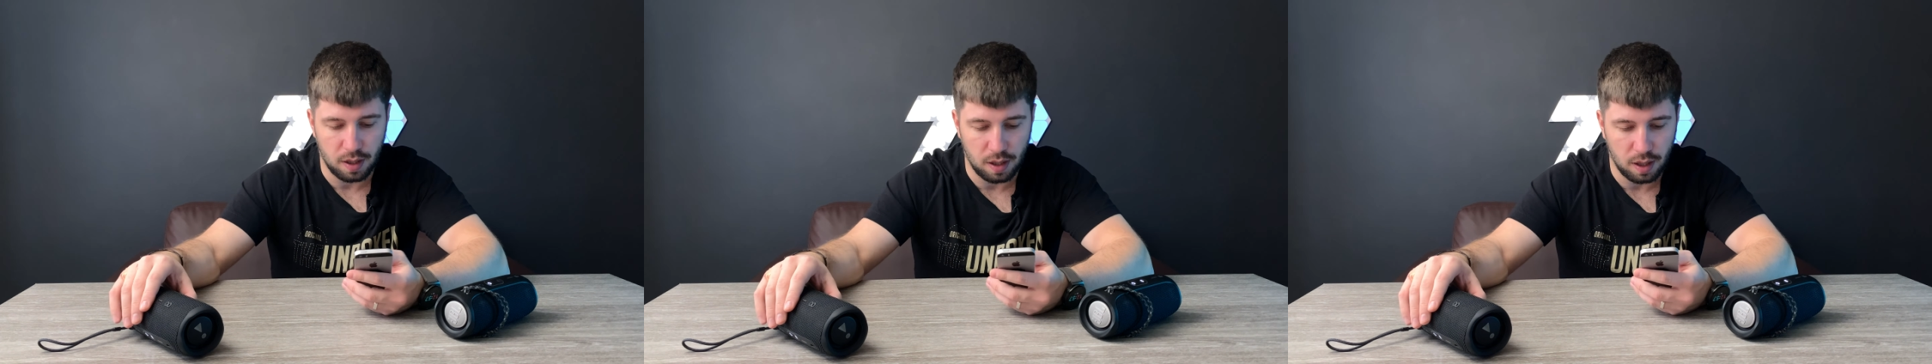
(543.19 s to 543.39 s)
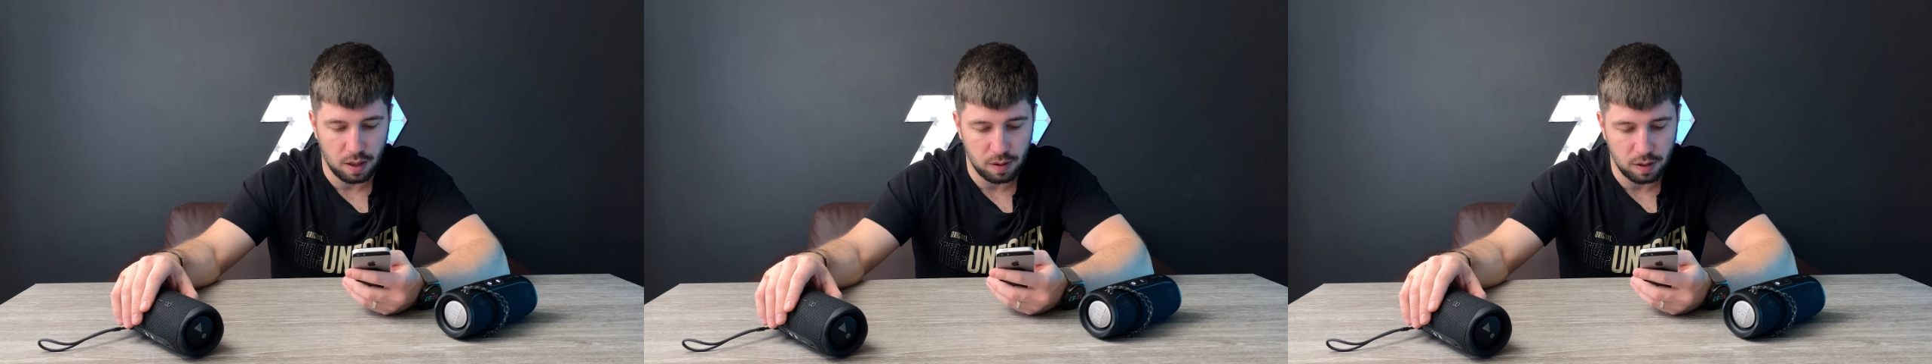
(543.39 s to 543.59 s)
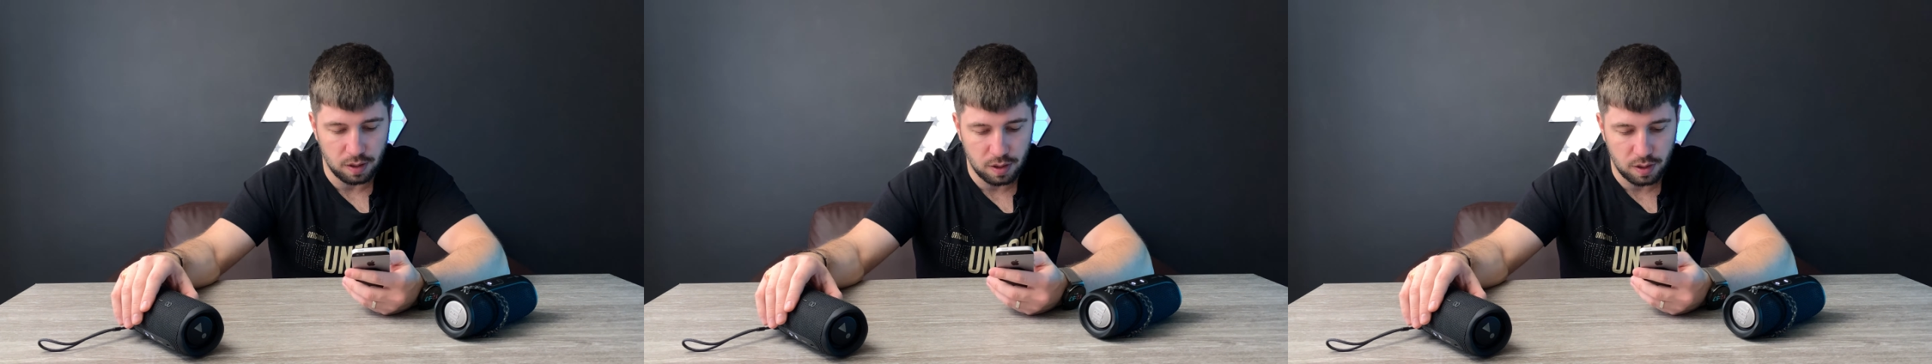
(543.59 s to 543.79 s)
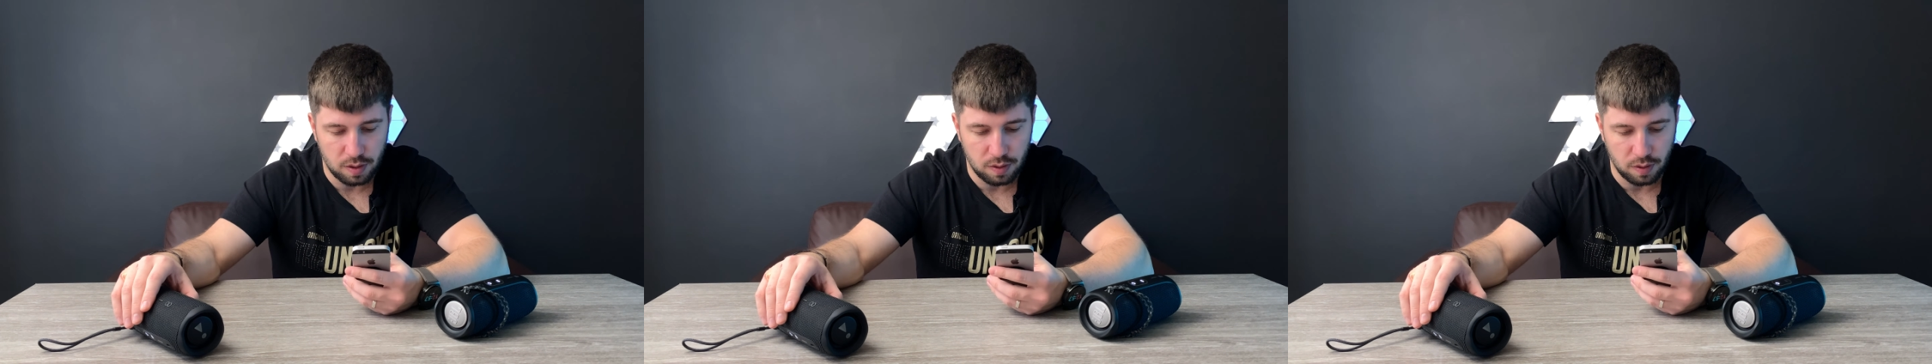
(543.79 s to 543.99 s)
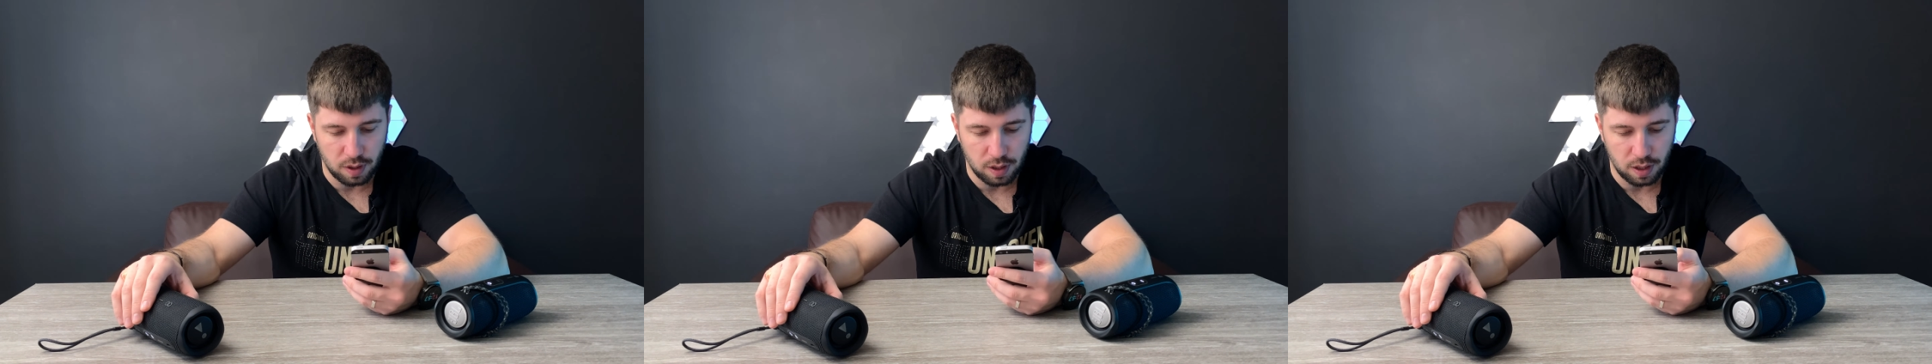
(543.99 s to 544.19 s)
Now let's
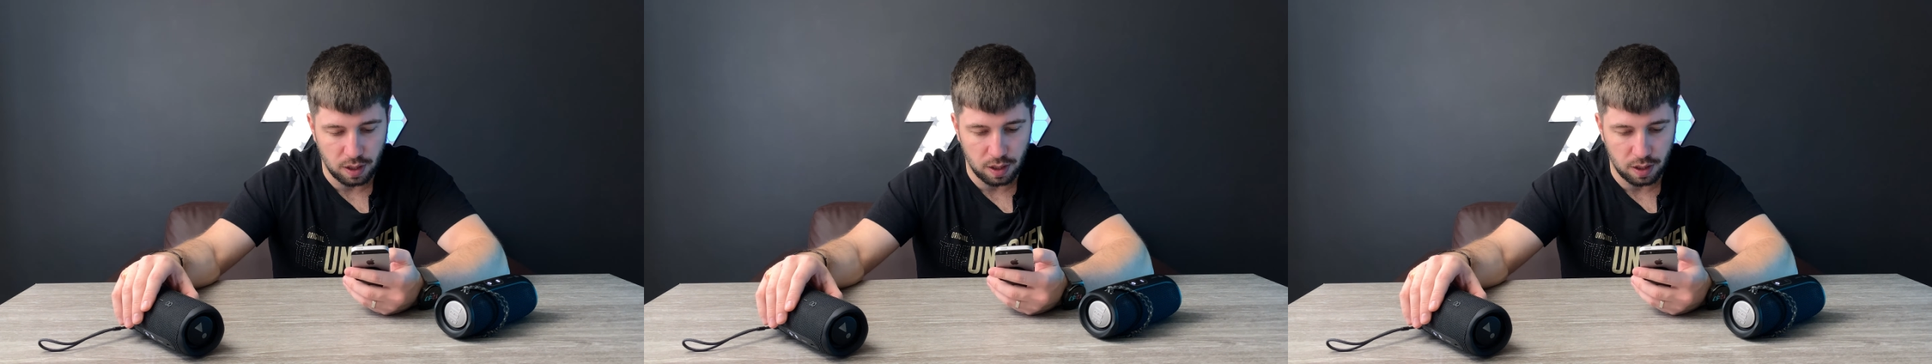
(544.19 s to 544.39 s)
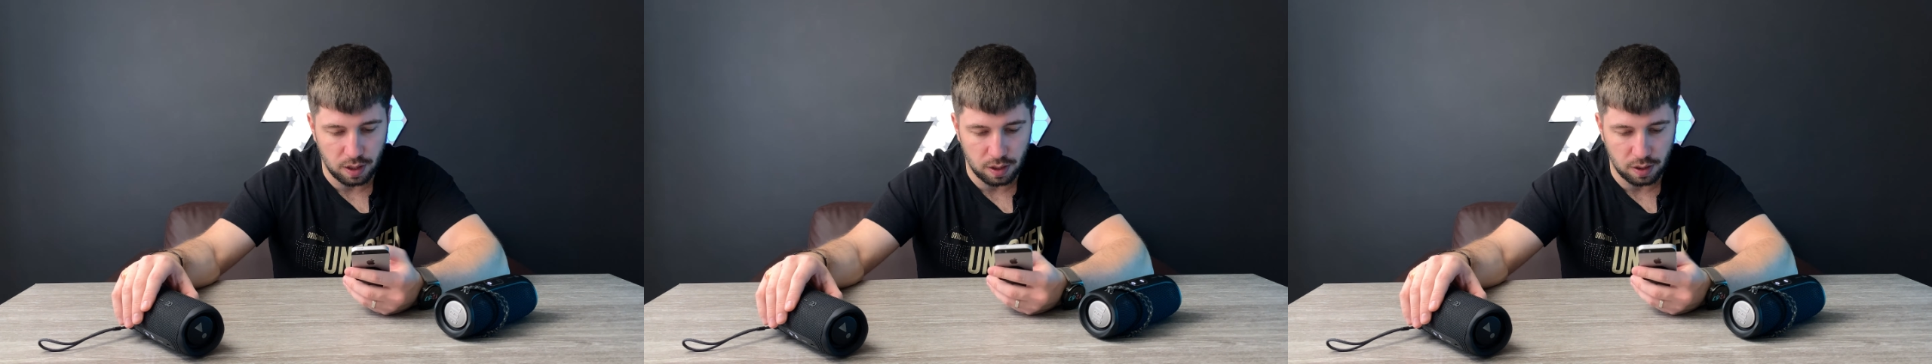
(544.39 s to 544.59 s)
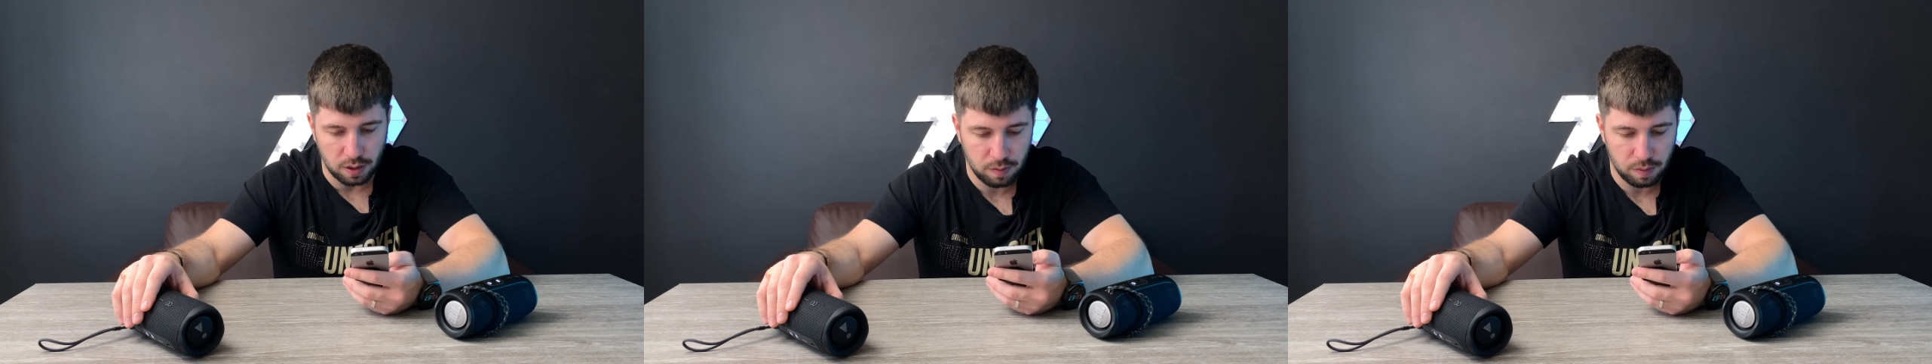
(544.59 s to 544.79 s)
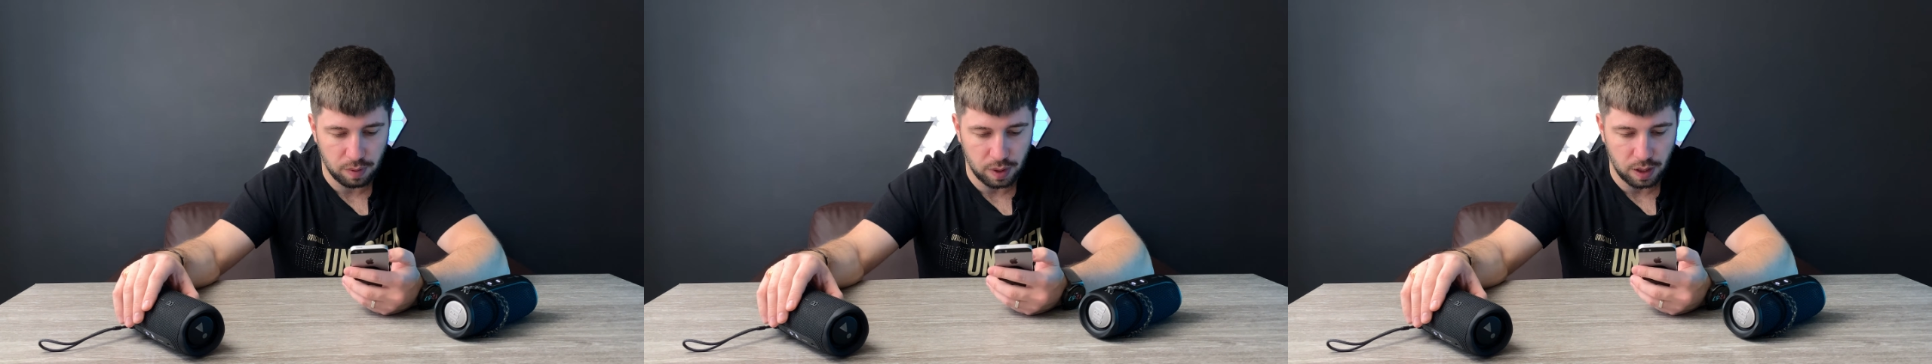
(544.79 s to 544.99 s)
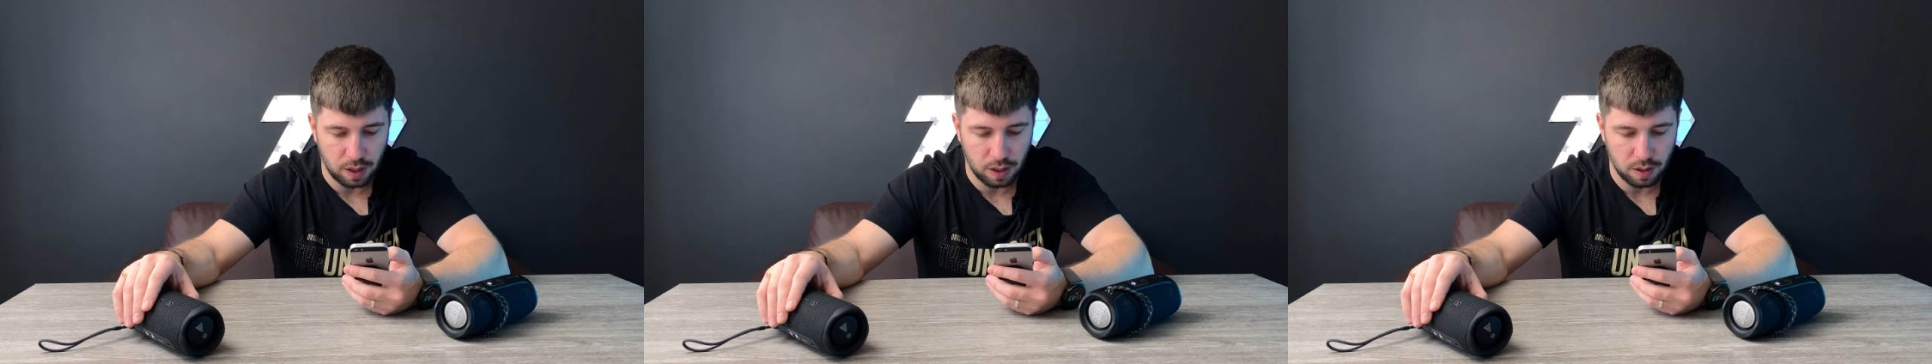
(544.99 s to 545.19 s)
try and
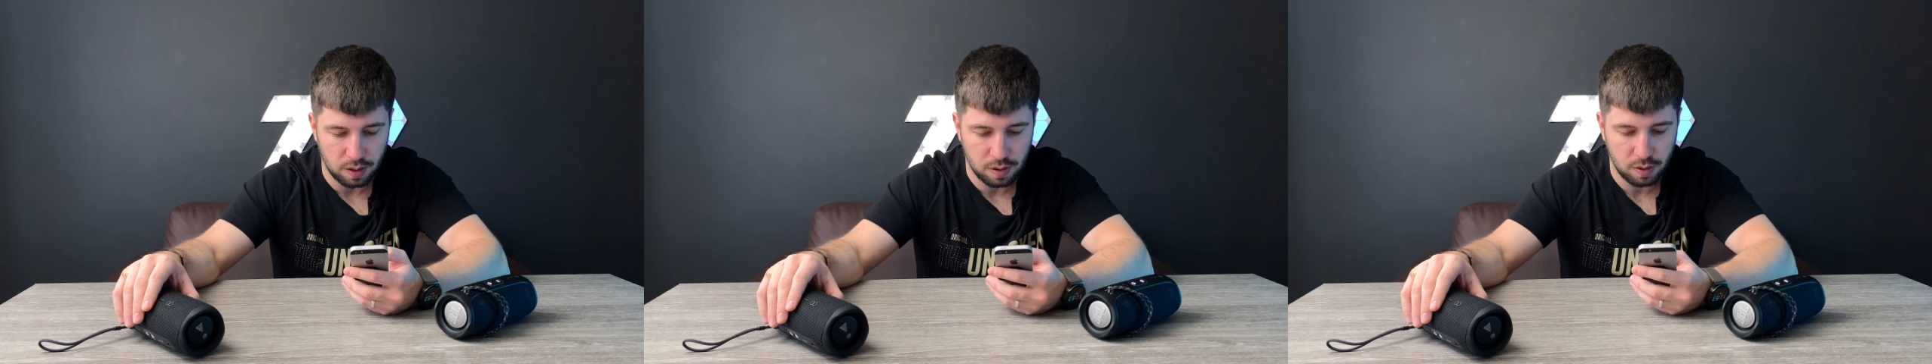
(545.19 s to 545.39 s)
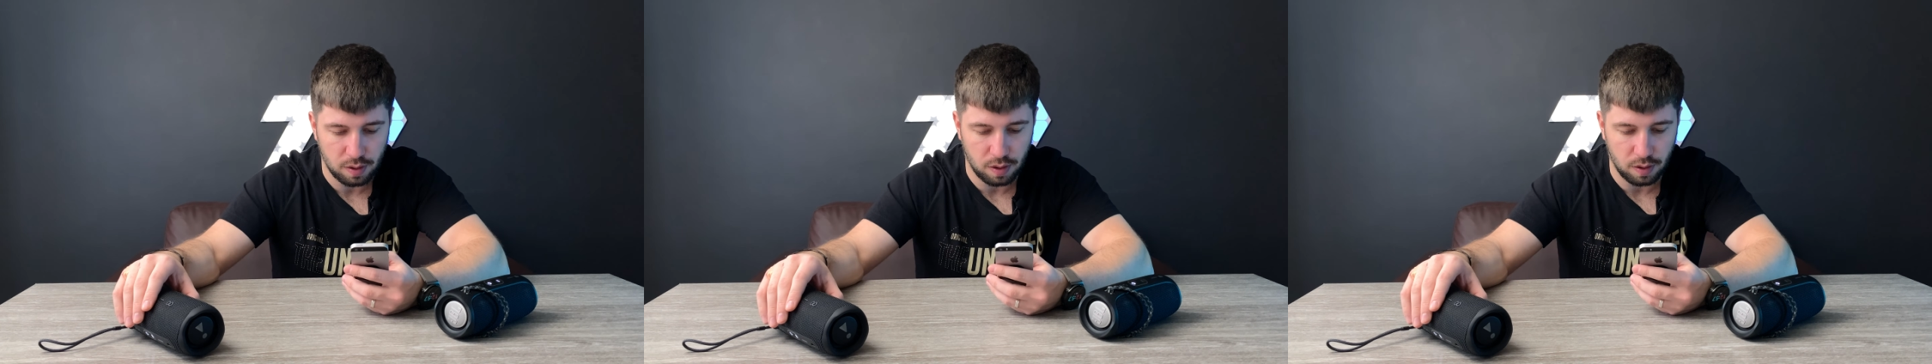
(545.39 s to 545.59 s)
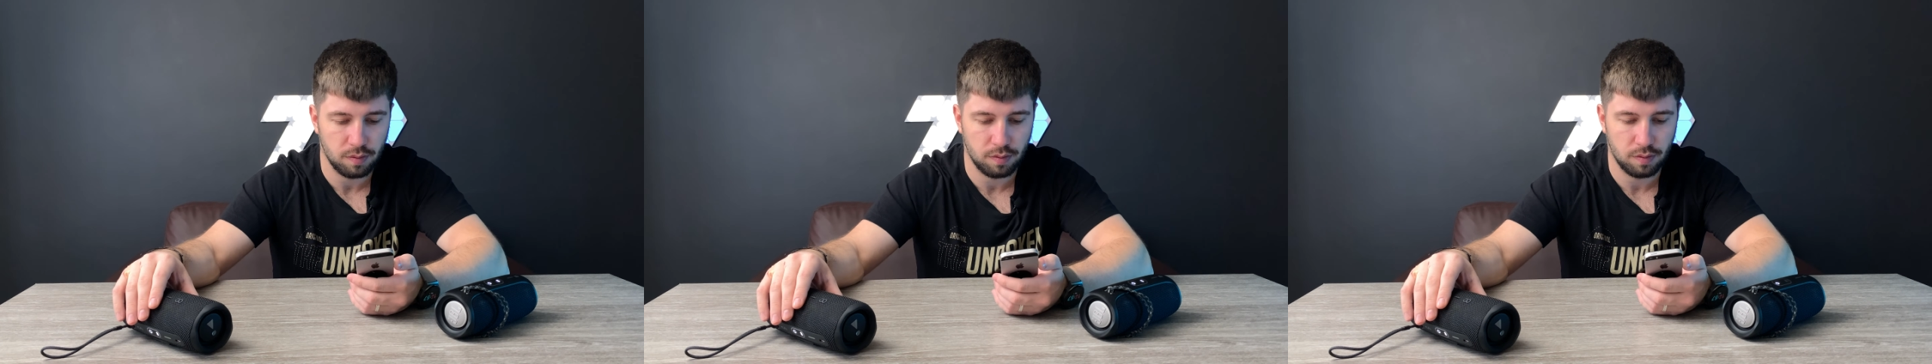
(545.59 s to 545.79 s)
play a song.